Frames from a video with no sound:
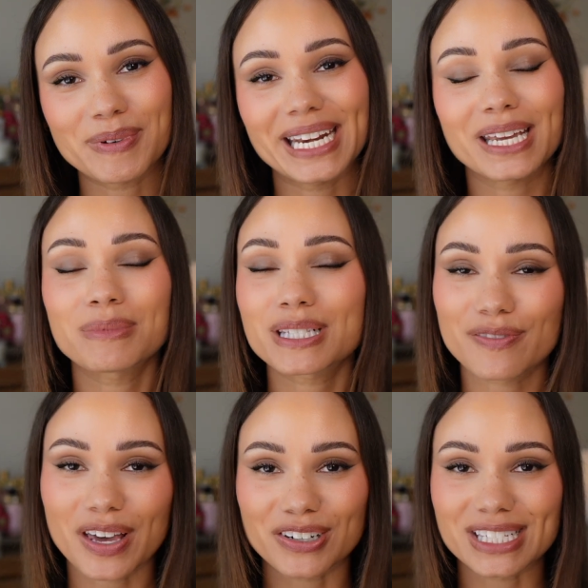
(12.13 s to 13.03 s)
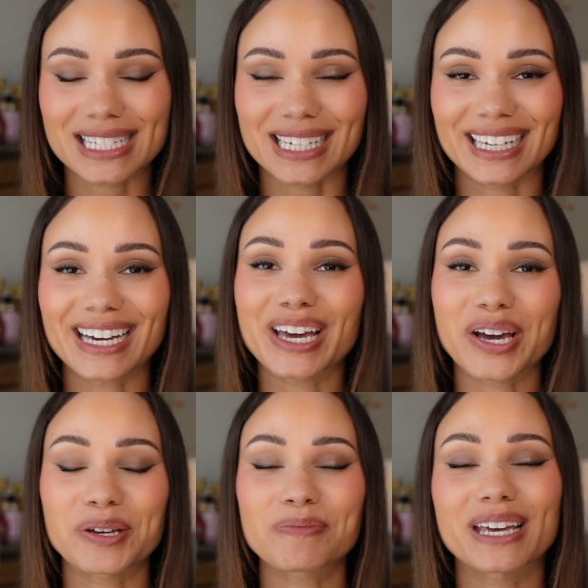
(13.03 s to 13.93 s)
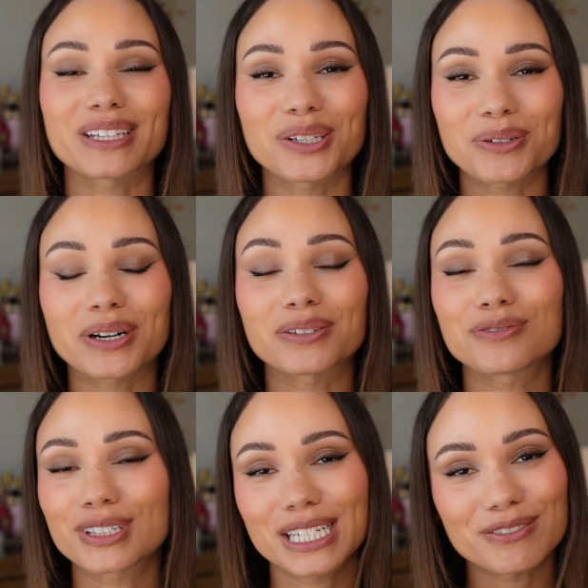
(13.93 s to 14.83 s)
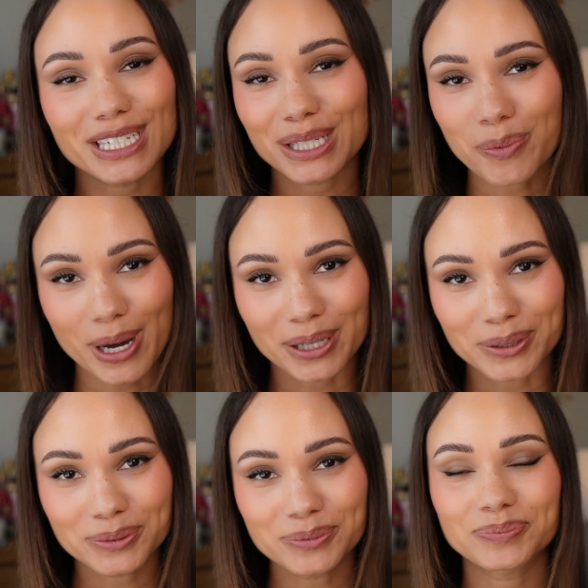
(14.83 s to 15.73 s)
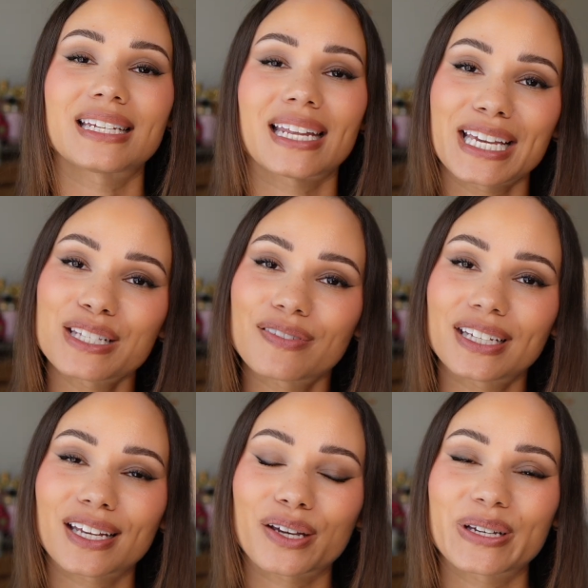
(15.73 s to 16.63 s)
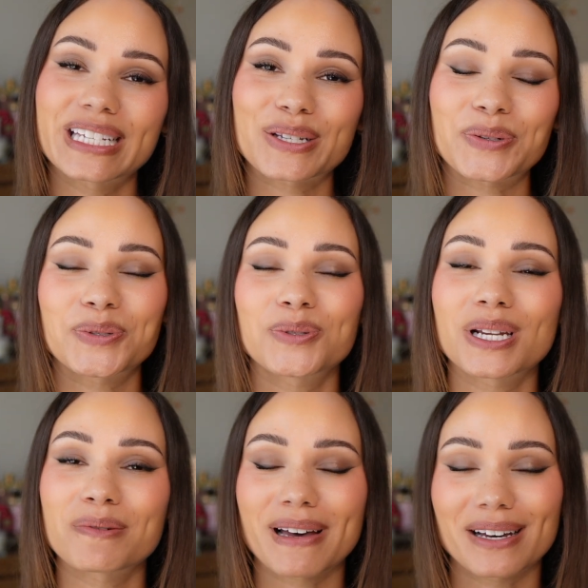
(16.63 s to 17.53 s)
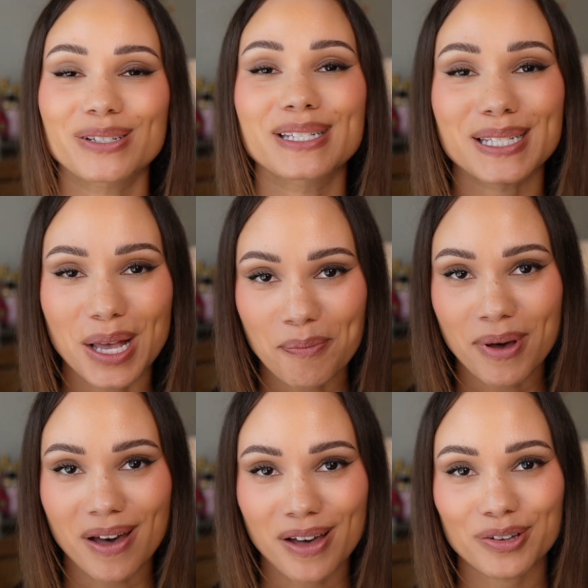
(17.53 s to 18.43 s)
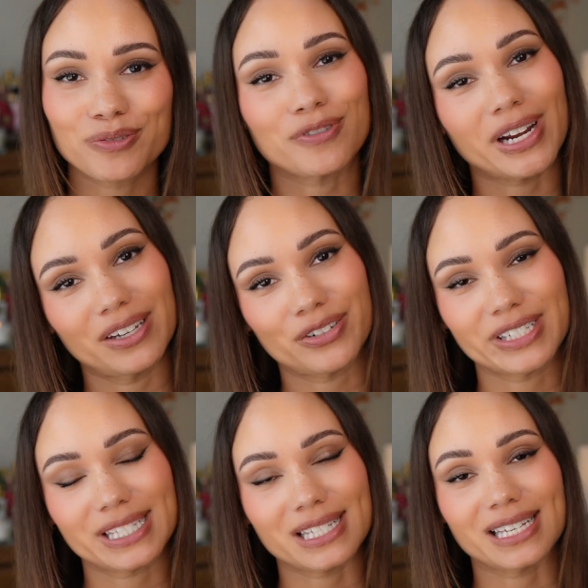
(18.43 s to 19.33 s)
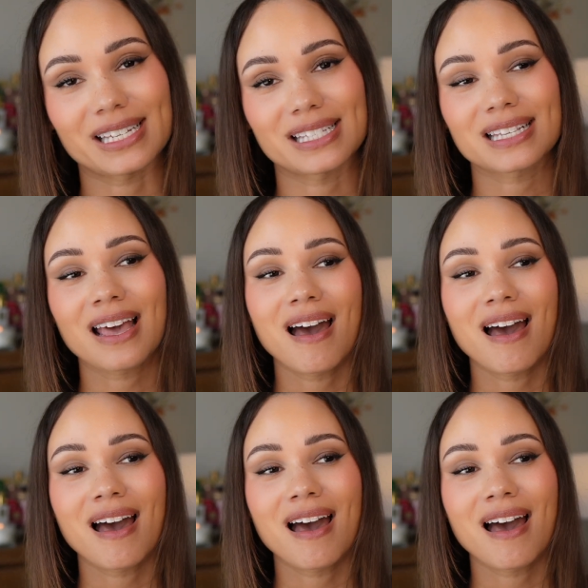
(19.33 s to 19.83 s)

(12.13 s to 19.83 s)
My name is Verity. I hope that you are really well. Today's video is all about summer fragrances.